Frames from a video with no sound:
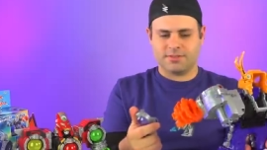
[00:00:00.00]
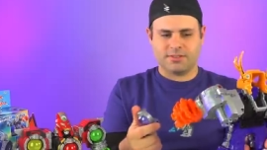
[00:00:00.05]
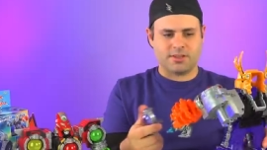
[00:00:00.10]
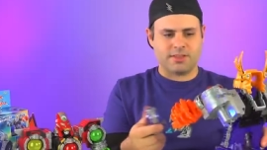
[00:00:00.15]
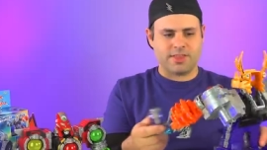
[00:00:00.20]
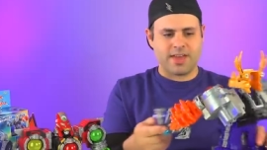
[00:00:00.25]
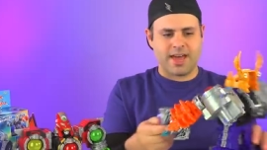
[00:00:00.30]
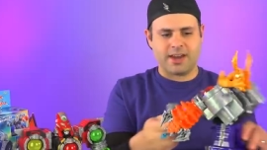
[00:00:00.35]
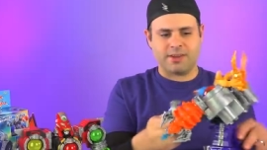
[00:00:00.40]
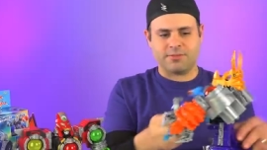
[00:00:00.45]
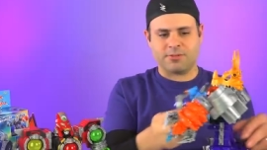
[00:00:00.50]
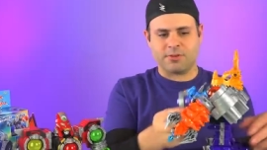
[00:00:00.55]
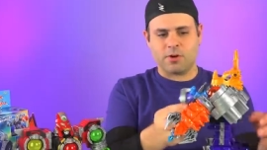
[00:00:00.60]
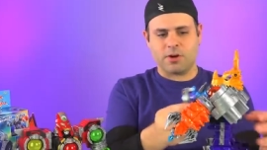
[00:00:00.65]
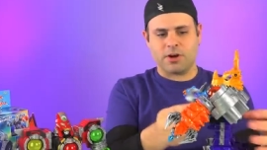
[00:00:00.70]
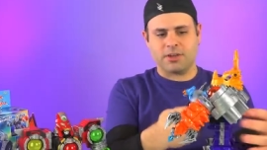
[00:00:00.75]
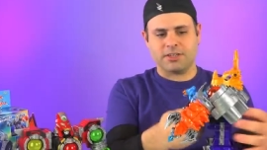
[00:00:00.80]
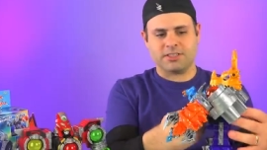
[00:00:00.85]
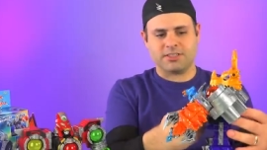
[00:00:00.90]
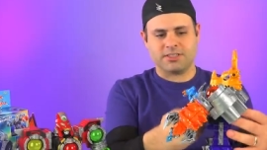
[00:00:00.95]
So that, of
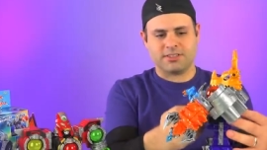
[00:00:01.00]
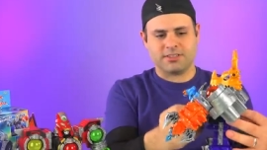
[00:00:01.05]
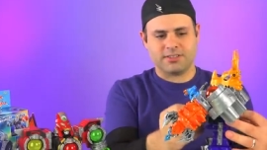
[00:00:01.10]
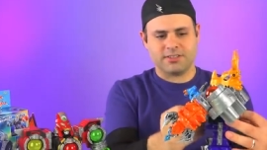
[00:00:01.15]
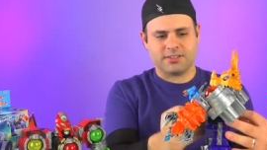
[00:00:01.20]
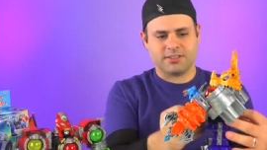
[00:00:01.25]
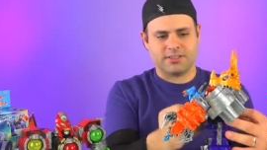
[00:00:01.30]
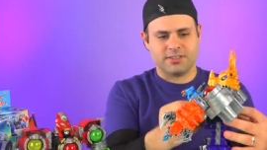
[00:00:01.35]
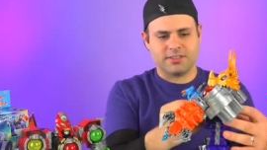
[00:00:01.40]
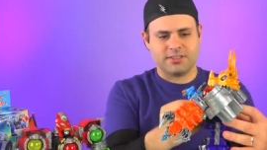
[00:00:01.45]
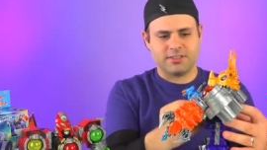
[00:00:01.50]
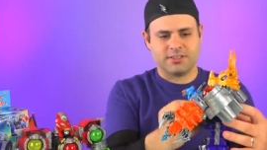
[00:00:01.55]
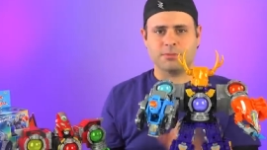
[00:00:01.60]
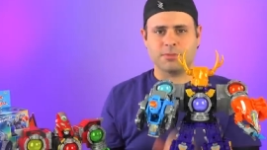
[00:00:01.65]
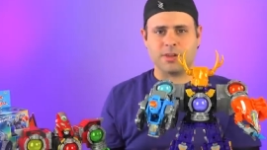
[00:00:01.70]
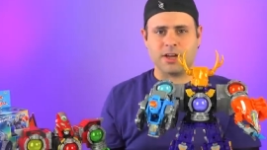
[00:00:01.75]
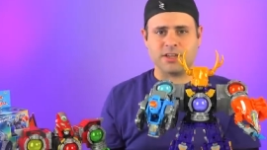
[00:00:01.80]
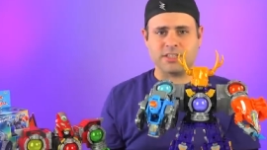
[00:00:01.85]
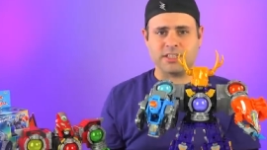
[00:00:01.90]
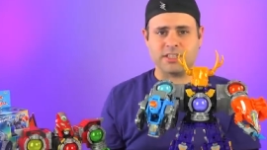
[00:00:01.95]
course,
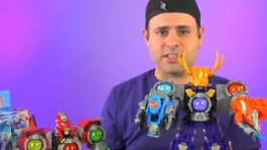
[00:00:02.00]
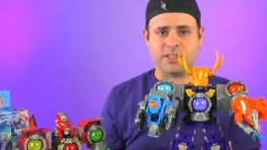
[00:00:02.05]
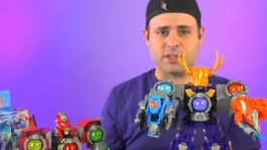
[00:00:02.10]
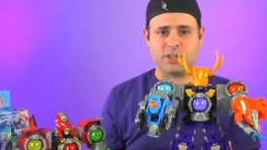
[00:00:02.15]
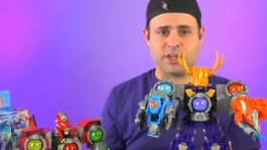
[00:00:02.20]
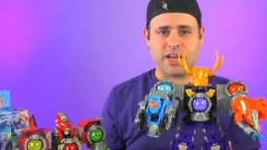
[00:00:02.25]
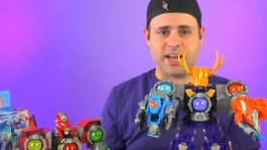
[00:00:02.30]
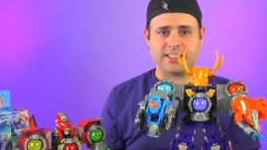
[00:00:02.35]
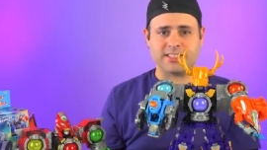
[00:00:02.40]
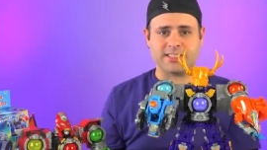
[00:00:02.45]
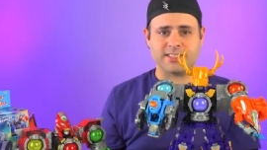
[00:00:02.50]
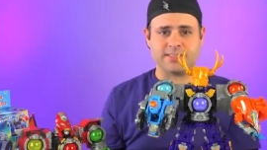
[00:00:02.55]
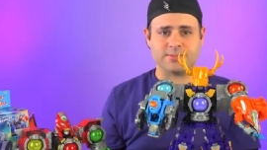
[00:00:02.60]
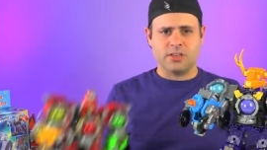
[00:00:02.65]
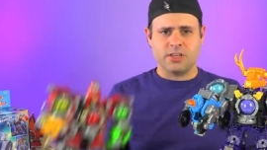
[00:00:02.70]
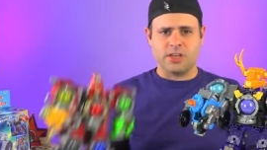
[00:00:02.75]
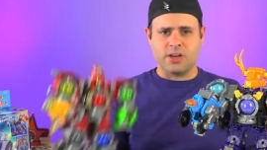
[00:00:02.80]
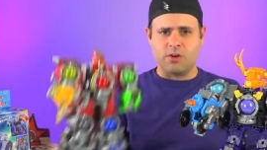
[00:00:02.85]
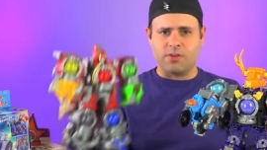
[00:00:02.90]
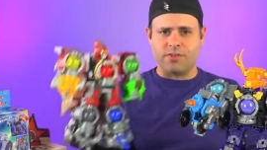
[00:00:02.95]
plugs into the chest.
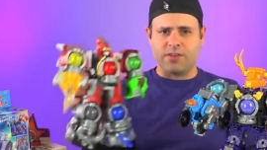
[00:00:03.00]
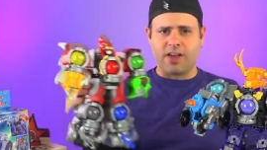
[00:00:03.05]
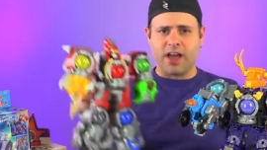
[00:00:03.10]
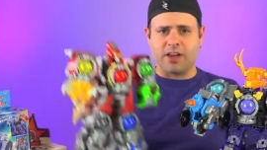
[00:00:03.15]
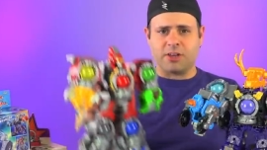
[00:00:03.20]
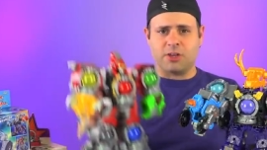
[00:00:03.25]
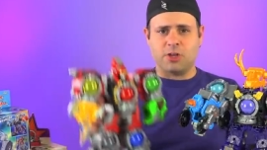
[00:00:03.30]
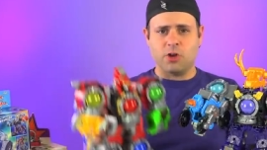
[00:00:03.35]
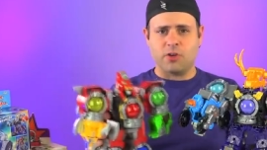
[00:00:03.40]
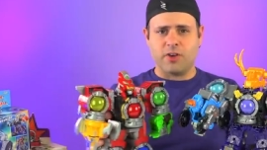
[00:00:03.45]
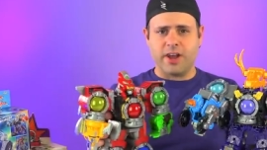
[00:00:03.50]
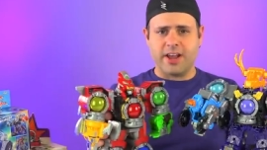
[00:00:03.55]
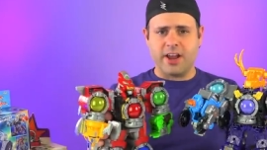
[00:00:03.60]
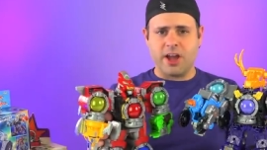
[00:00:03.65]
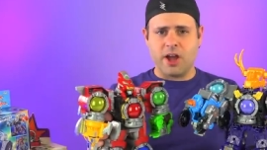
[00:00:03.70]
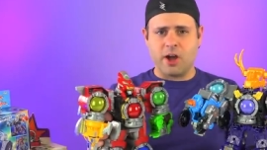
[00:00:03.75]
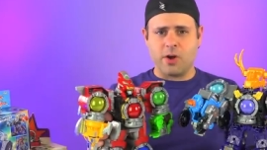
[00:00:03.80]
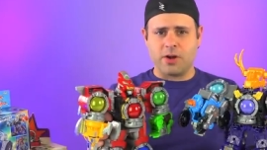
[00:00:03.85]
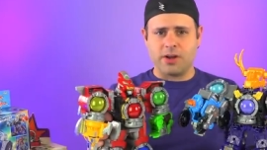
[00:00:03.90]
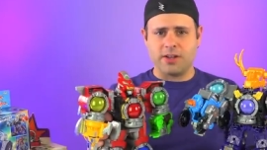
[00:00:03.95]
Here we've got Q right
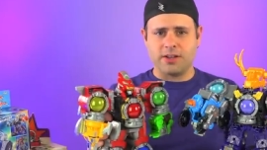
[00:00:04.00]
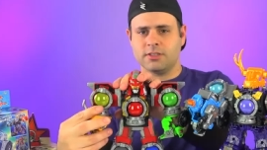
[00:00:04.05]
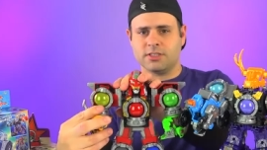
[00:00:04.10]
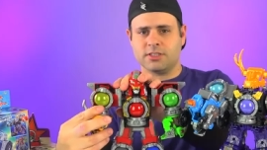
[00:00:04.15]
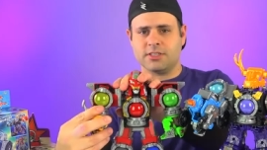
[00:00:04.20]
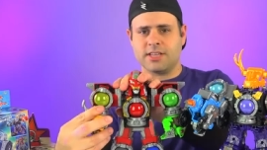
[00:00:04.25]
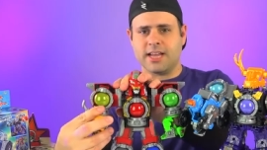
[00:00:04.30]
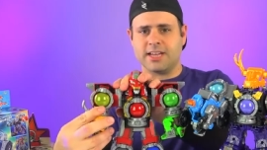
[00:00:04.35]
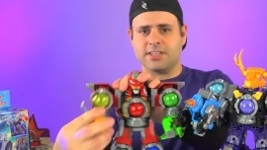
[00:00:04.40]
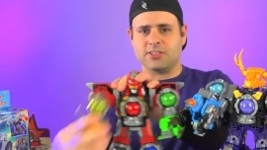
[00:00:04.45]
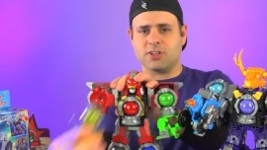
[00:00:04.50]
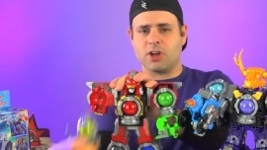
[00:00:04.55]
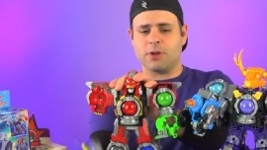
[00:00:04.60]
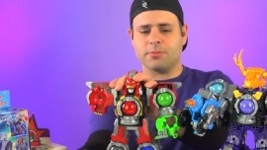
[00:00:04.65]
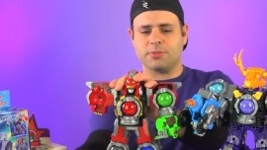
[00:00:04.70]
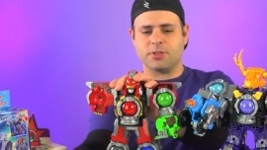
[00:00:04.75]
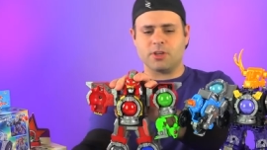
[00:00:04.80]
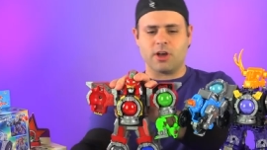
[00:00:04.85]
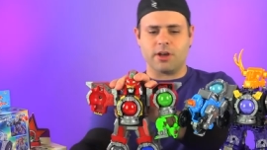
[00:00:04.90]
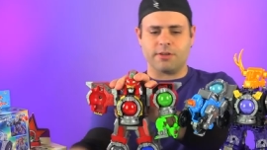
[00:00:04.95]
now. Just take his
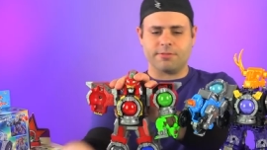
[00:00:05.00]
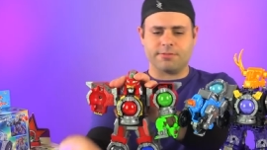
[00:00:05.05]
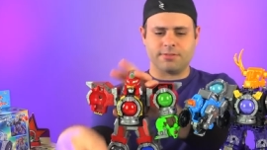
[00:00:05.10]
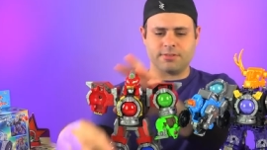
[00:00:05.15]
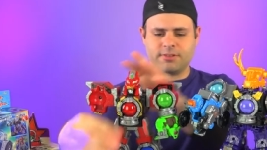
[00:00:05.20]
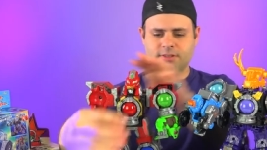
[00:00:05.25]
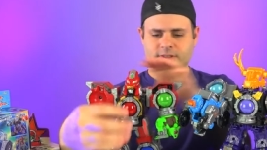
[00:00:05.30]
arms off.